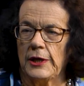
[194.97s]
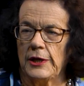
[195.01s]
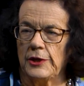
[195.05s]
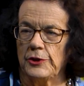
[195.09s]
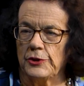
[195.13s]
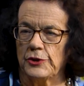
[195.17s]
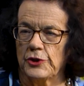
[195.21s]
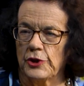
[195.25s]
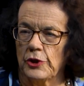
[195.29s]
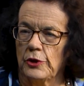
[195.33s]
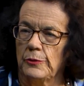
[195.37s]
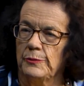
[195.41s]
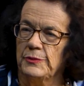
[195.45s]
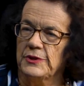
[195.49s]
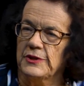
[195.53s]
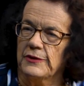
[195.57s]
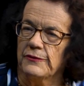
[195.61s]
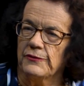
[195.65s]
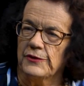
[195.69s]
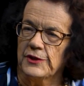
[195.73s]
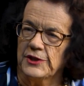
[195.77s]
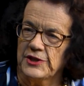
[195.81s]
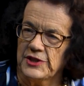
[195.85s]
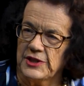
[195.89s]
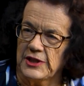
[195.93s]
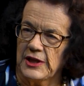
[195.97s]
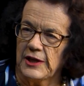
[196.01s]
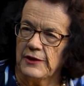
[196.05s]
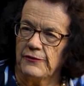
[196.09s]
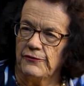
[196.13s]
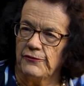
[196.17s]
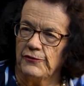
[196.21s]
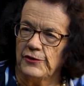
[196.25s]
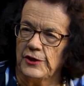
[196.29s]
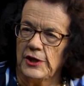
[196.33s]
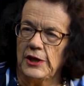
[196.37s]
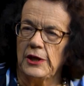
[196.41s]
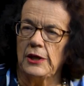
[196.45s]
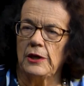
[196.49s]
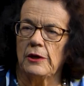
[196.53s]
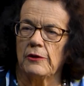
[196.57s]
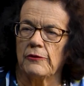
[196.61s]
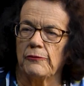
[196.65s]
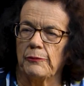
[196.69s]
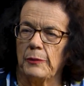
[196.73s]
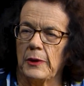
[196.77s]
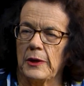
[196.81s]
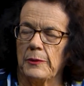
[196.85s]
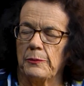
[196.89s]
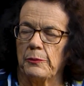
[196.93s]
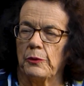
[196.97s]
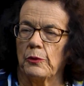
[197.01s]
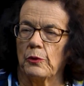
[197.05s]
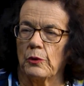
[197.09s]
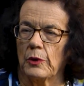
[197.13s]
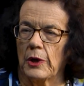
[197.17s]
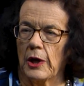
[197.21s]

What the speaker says: In terms of the safety of people